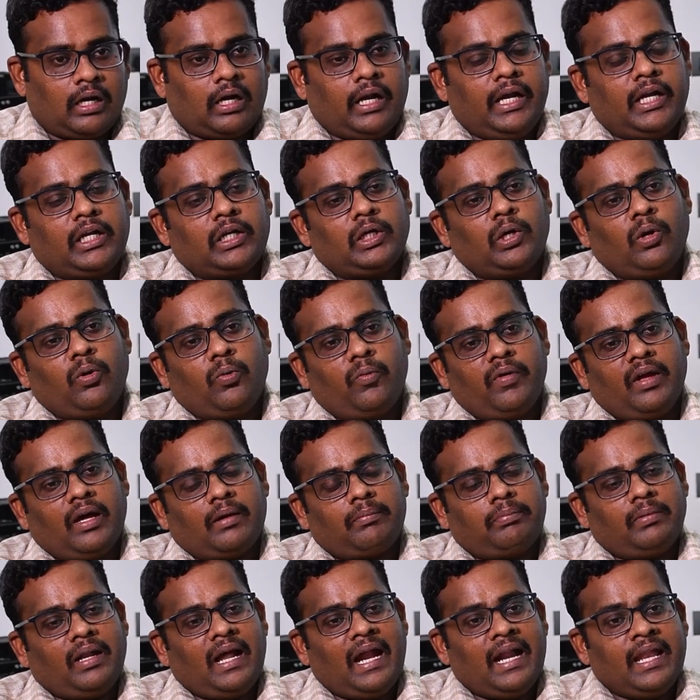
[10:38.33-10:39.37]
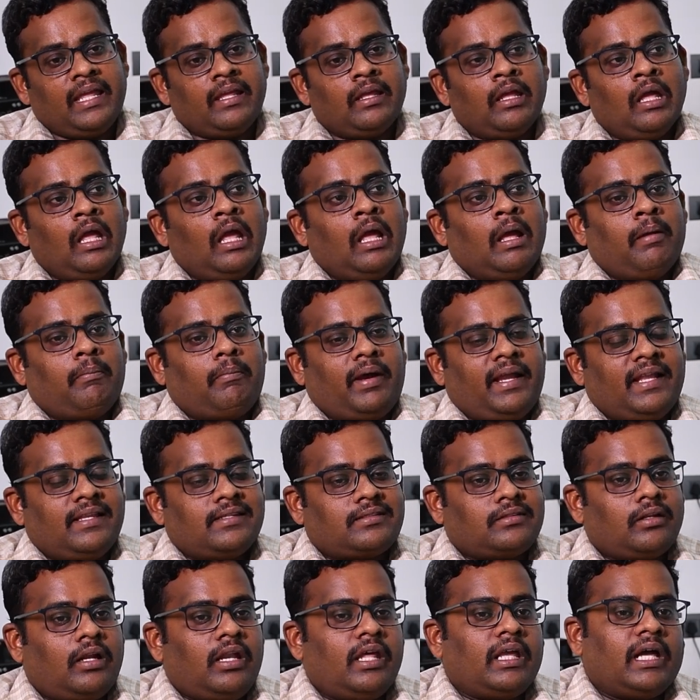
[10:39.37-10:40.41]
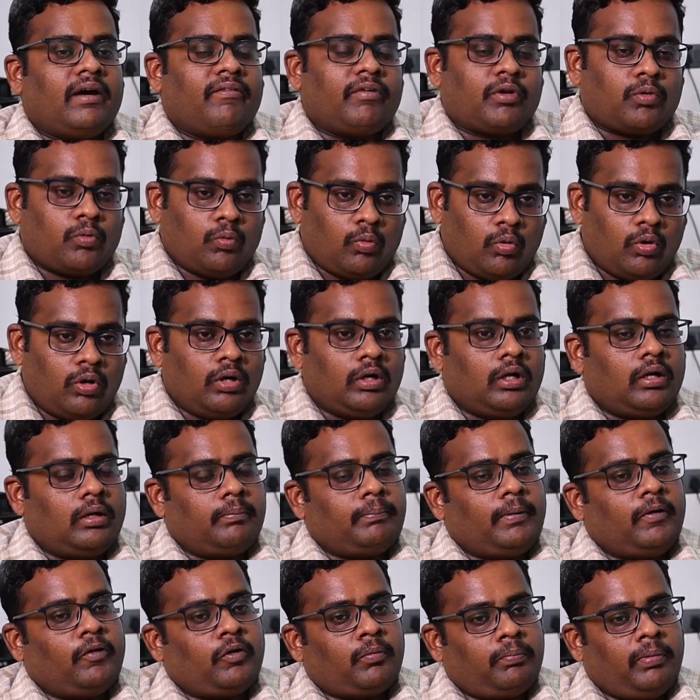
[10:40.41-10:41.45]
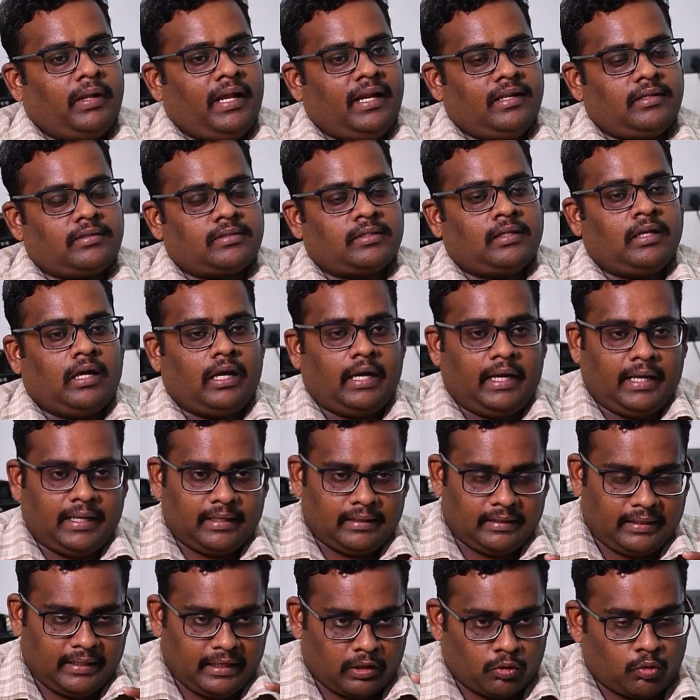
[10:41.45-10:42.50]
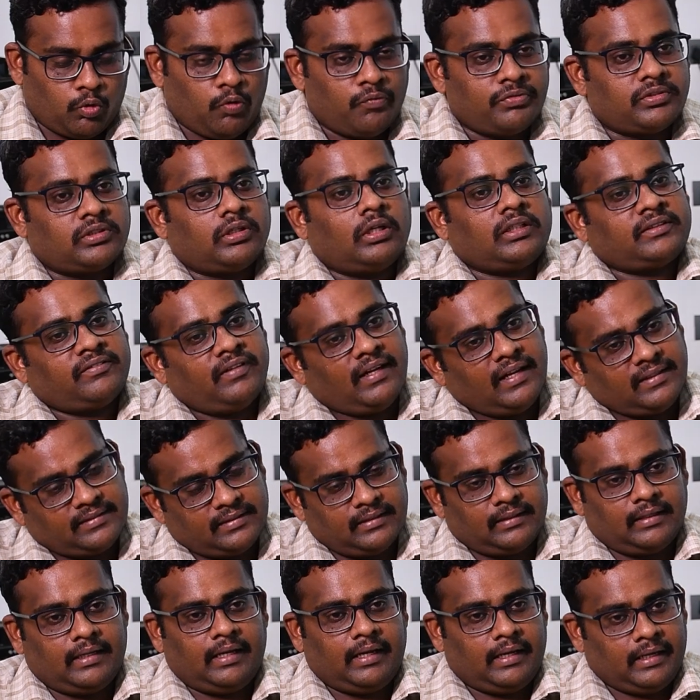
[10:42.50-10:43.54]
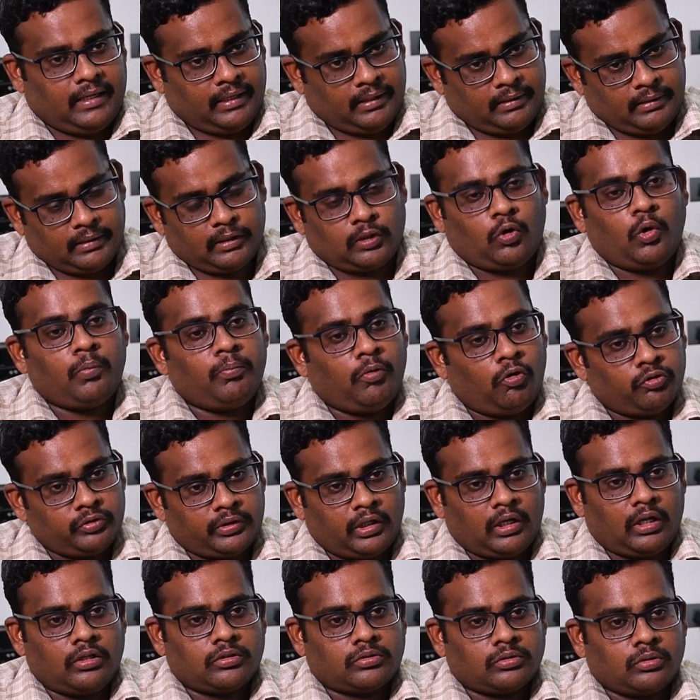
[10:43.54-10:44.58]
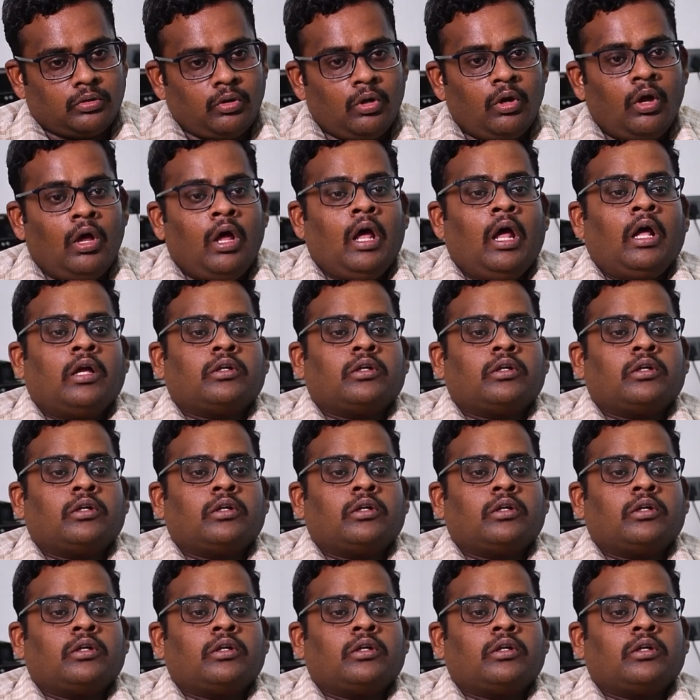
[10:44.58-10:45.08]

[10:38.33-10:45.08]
Right now we are planning by installing our own power plants in their roofs as well as in ground mounted also.